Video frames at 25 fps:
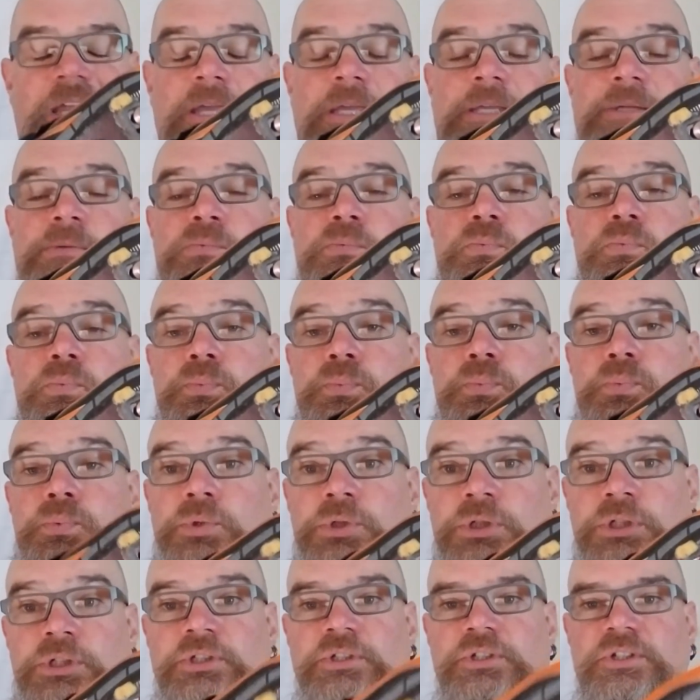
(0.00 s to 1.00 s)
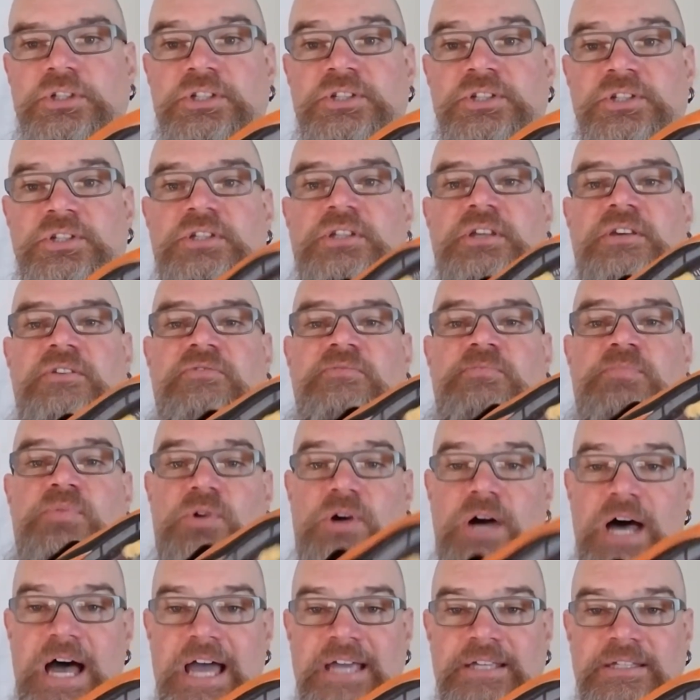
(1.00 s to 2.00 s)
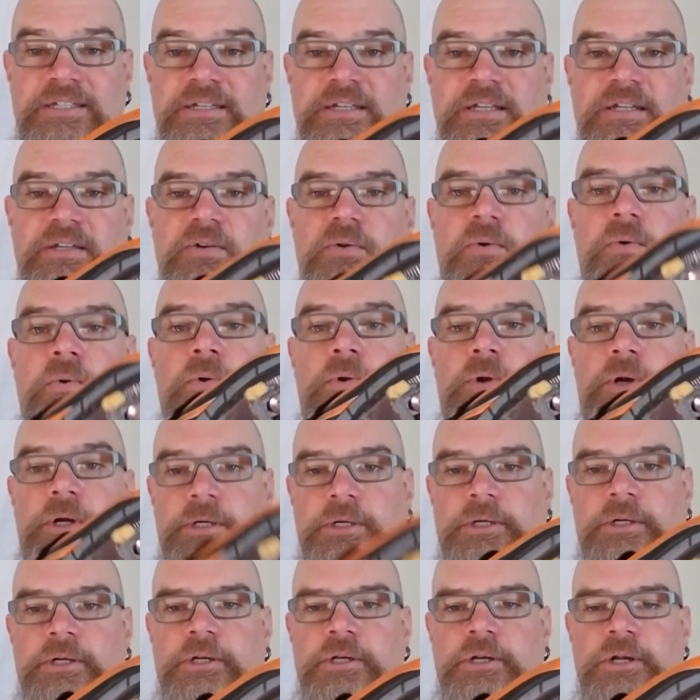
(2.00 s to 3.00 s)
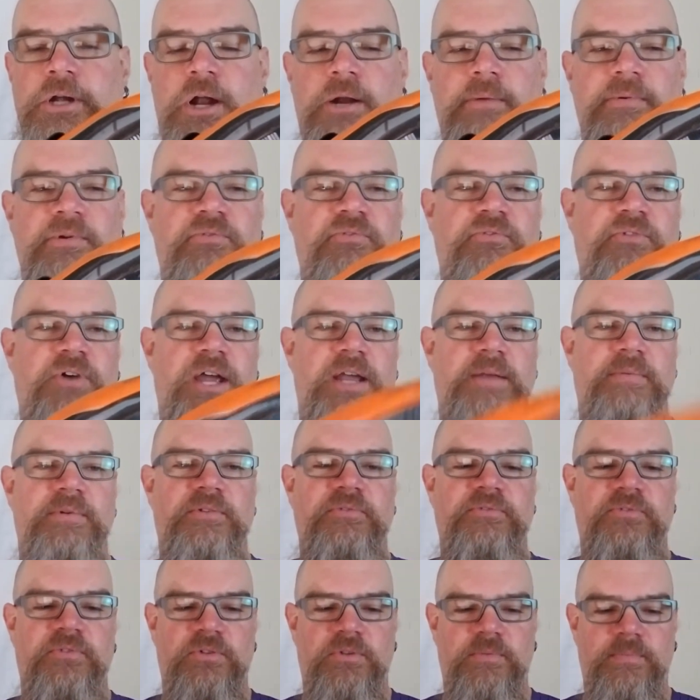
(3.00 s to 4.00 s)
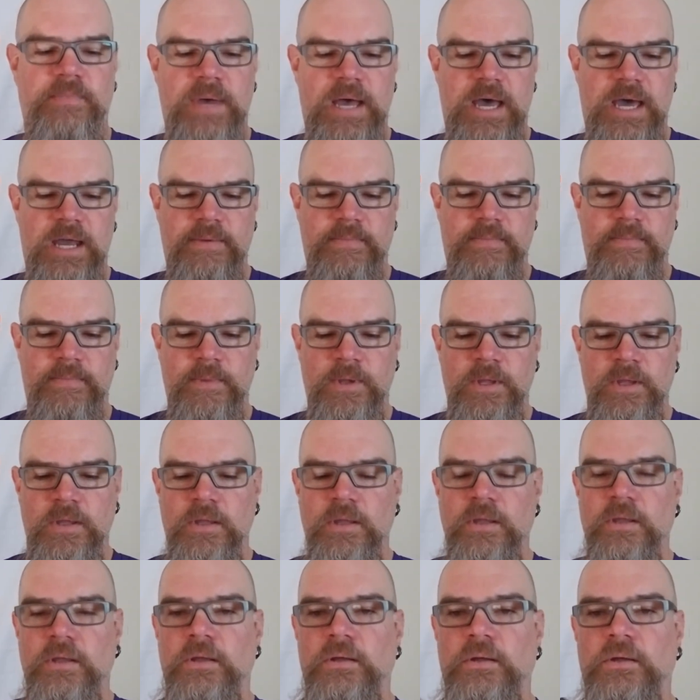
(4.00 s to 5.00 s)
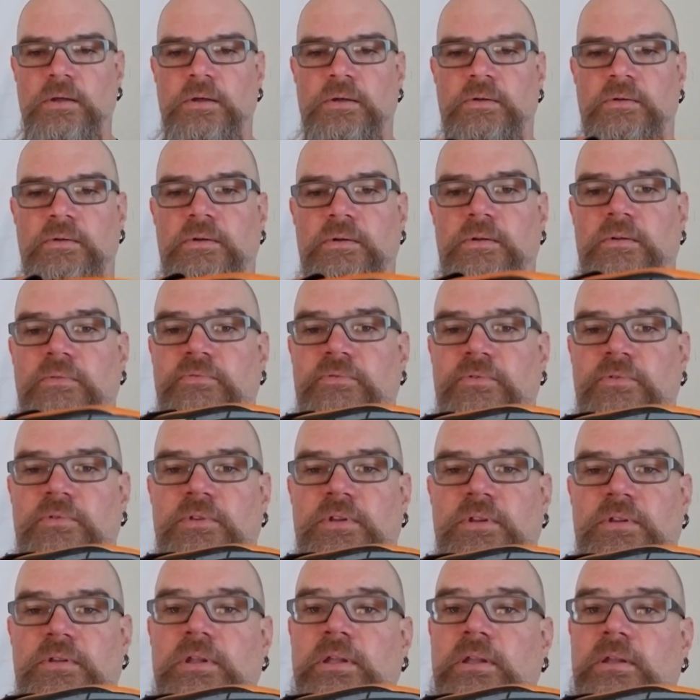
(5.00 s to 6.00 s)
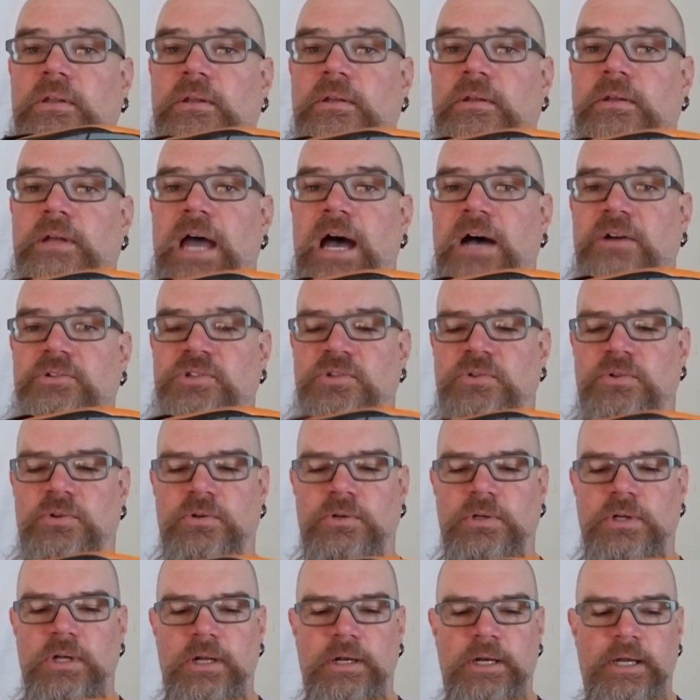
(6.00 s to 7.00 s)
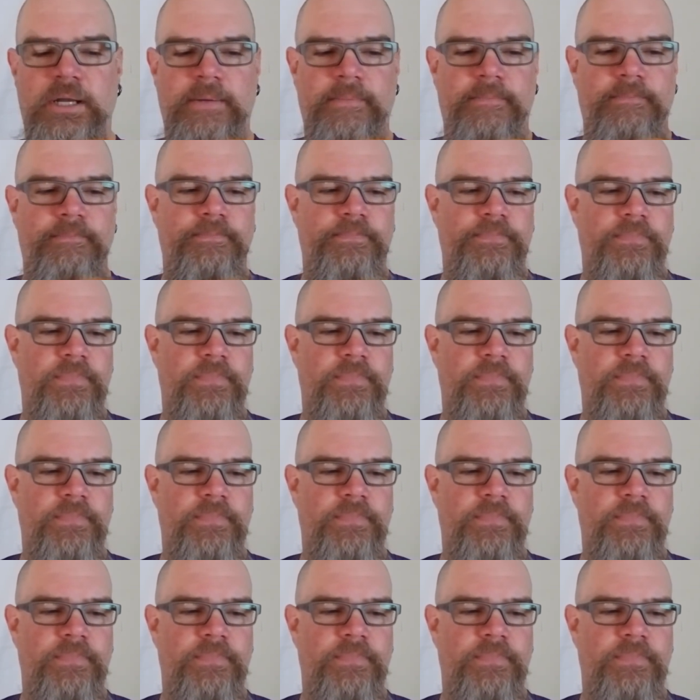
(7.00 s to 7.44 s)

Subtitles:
a really stiff plastic or carbon fiber for the bottom, for the outsole. All right.